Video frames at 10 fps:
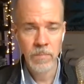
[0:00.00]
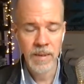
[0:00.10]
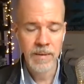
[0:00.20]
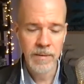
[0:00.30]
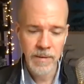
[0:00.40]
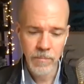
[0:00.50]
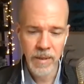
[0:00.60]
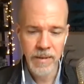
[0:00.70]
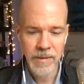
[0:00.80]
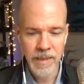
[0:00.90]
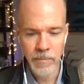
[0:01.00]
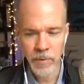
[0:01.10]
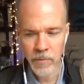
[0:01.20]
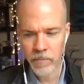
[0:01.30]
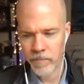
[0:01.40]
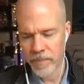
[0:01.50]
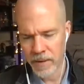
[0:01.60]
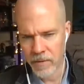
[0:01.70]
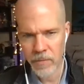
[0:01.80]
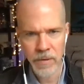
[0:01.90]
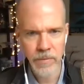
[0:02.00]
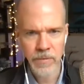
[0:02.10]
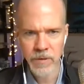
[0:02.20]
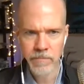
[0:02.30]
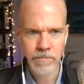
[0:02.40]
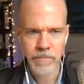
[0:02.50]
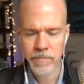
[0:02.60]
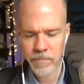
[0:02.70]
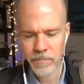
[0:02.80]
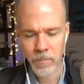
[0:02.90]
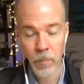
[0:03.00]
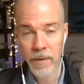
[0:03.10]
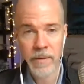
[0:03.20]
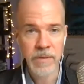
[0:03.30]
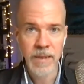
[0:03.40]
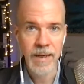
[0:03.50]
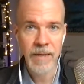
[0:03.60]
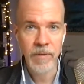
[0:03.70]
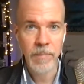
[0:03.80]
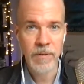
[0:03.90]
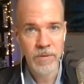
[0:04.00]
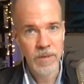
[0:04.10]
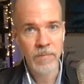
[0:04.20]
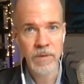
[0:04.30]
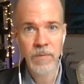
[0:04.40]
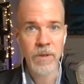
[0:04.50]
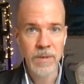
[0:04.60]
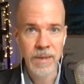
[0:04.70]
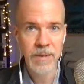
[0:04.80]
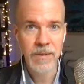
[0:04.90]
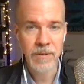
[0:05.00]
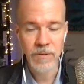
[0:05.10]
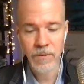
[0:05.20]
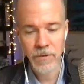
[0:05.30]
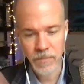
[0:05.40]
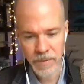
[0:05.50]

And they'll lead by example. And who knows what else they have up their sleeve as far as that's concerned.